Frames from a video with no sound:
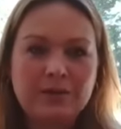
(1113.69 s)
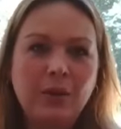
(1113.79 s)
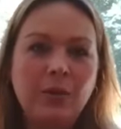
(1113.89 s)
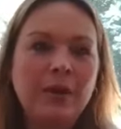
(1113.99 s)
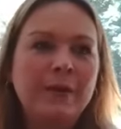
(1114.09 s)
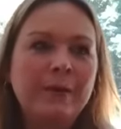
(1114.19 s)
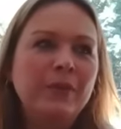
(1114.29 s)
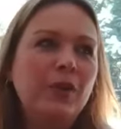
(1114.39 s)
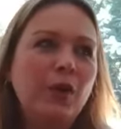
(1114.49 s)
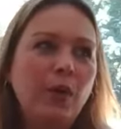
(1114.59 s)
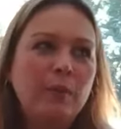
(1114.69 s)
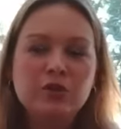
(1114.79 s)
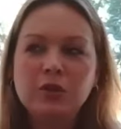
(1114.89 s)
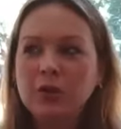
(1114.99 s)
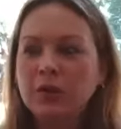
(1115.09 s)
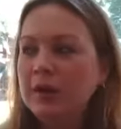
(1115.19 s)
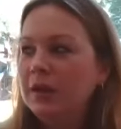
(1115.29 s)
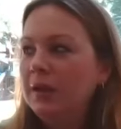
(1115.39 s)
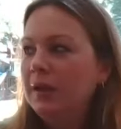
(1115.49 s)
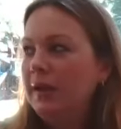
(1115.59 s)
So, you know, I'm sure
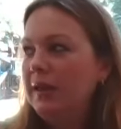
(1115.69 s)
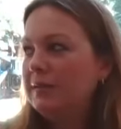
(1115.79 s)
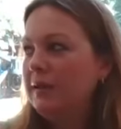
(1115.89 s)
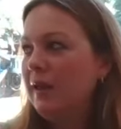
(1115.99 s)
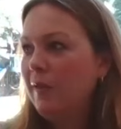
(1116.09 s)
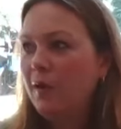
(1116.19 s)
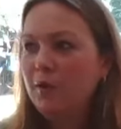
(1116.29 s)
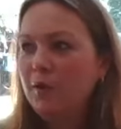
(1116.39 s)
as an LO,